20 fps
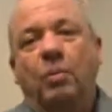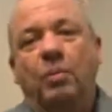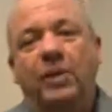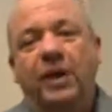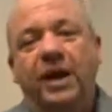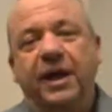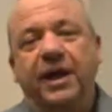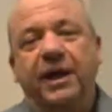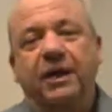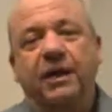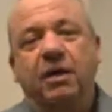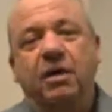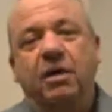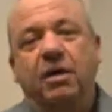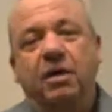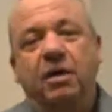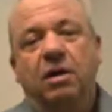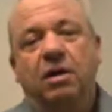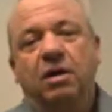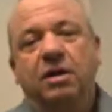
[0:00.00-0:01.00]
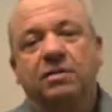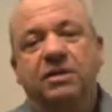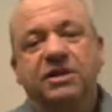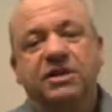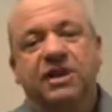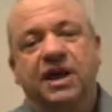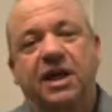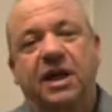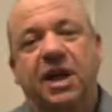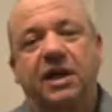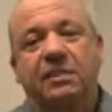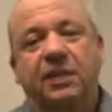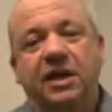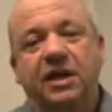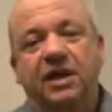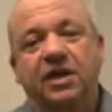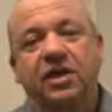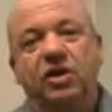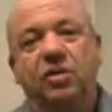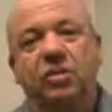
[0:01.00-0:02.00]
going to be set up
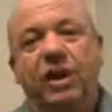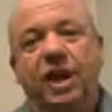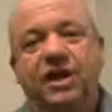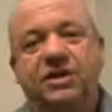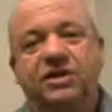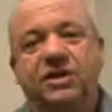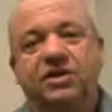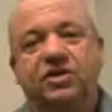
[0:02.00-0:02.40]
in the U.S.